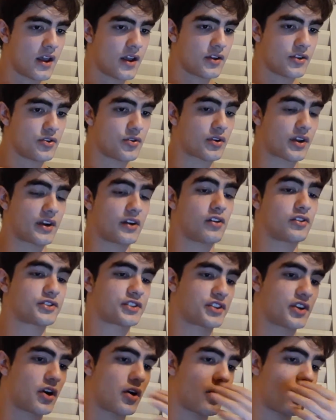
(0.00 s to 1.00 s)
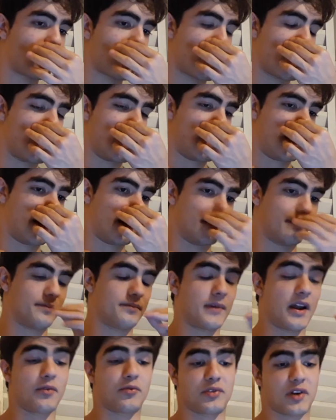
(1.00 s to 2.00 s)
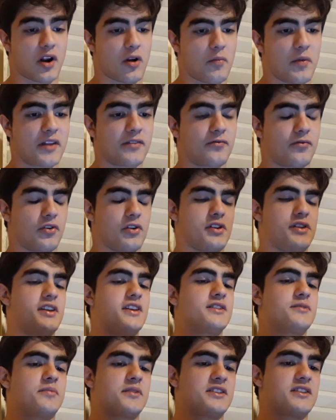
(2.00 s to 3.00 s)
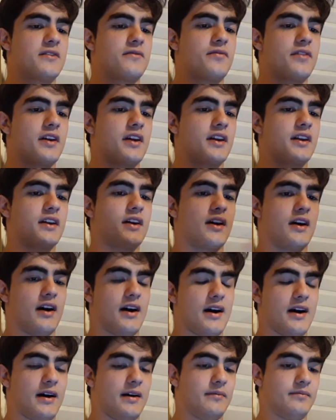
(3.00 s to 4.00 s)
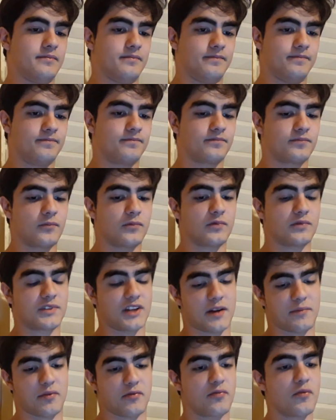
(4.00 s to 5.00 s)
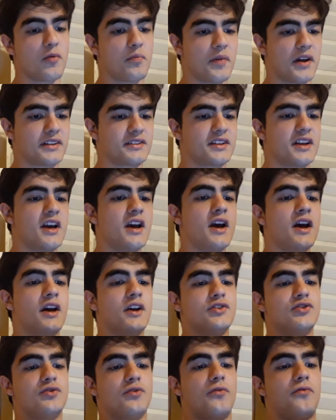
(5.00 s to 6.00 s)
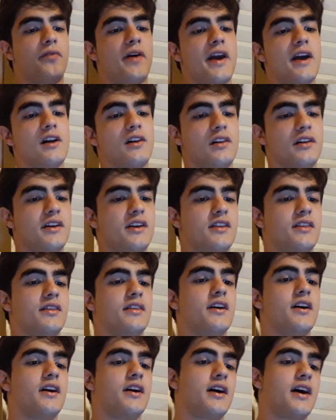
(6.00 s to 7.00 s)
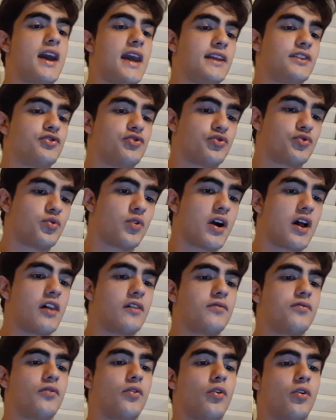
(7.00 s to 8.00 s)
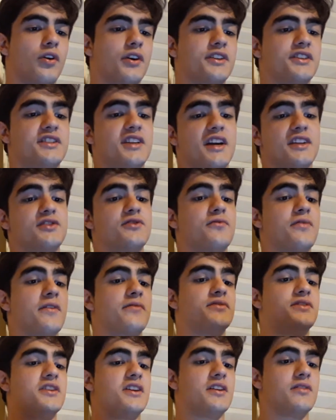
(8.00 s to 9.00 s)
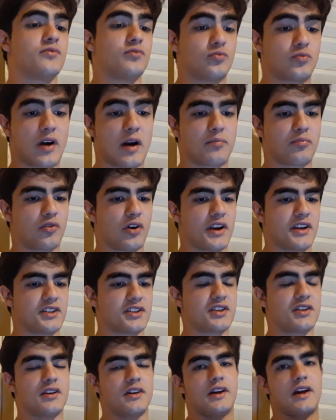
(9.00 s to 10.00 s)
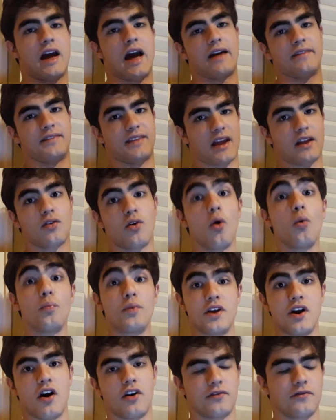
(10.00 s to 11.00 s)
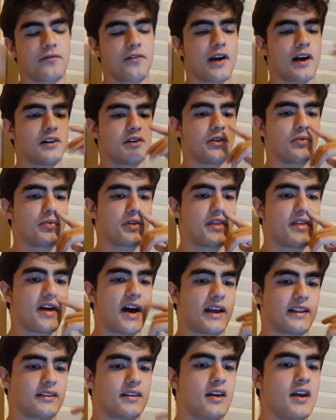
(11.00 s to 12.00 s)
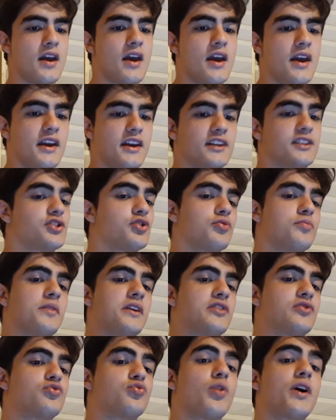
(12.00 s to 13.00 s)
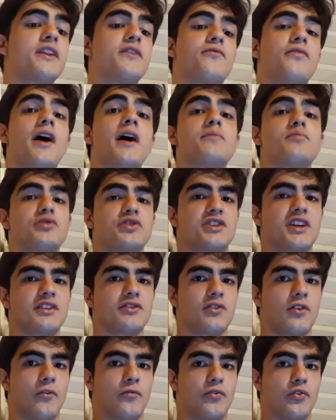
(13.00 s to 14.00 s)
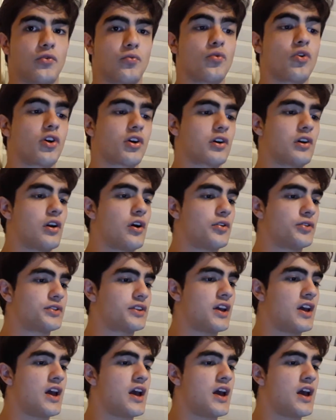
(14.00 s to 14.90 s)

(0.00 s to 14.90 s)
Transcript: You can also, I would recommend for this specific type of movement, to fail in the 8 to 12 or 10 to 15 rep range, and then go beyond failure with that. It should be 25% of your workload.